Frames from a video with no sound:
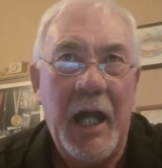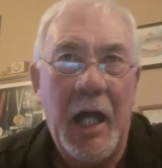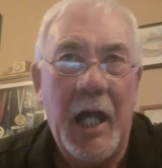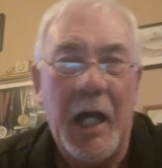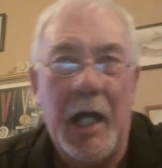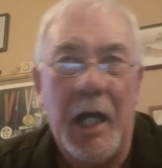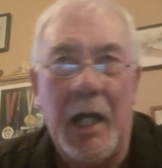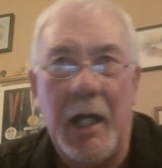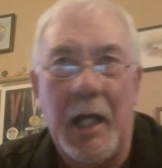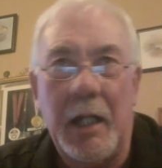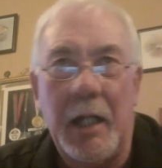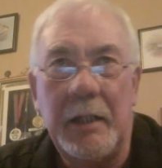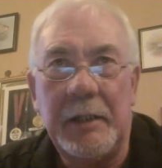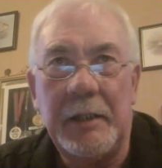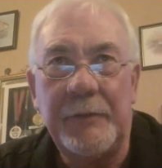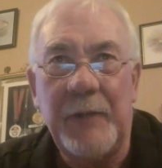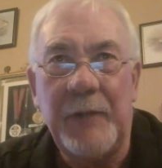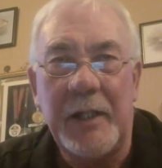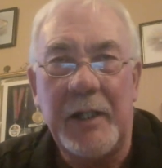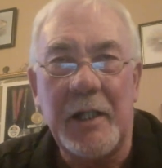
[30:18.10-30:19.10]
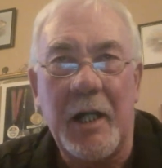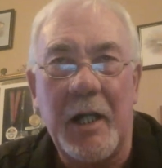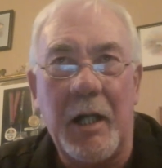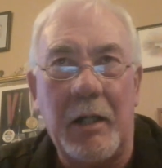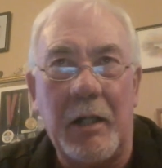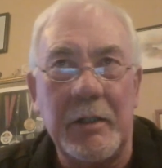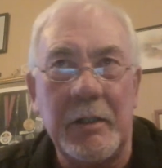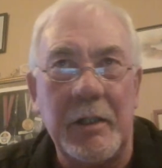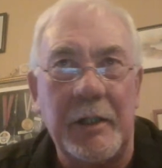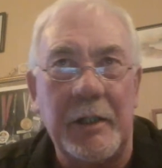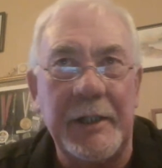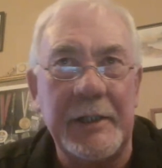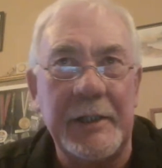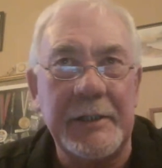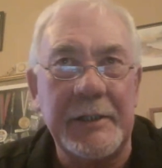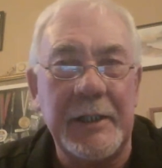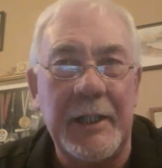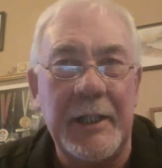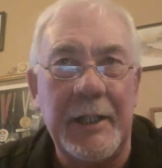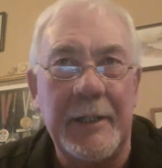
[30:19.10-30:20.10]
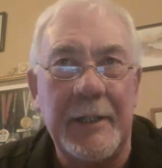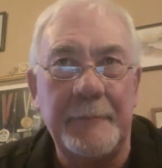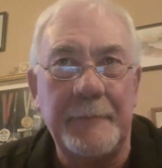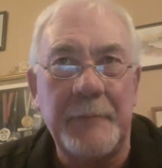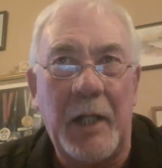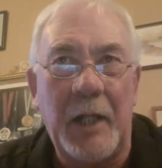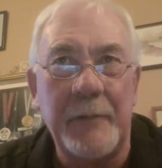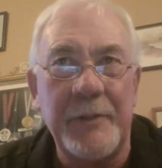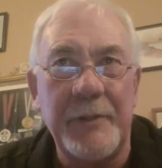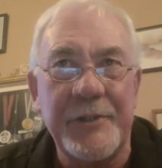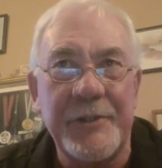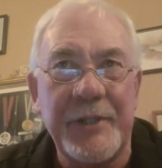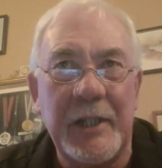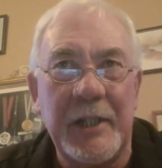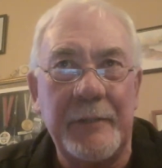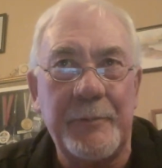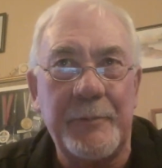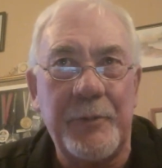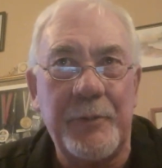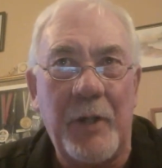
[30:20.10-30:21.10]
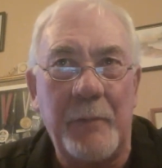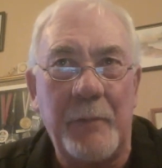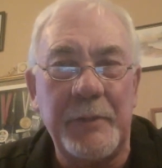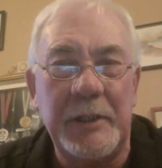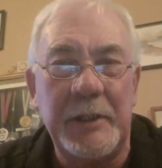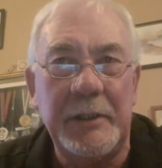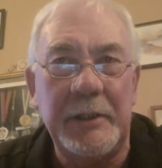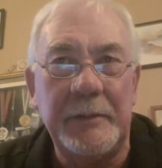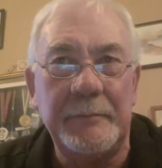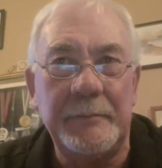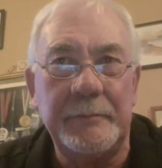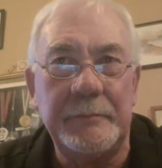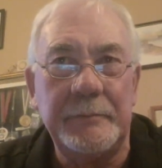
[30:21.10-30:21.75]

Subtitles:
if you had a clock on it, I would say probably